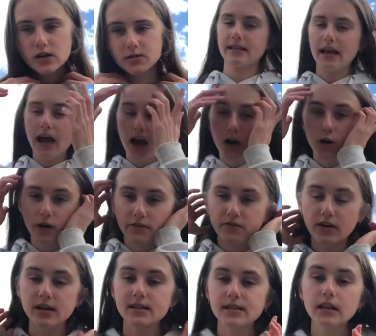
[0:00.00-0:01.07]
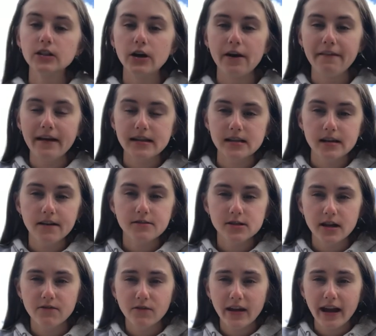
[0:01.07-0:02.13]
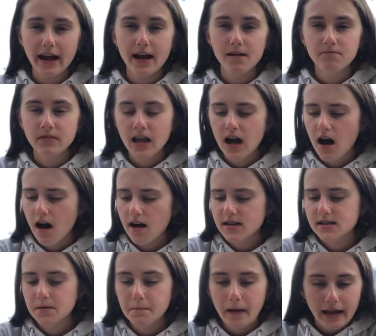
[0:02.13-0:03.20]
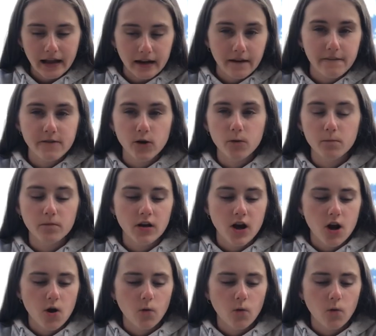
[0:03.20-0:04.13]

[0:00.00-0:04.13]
It's good for us to learn that stuff, so if we get asked to be in a film,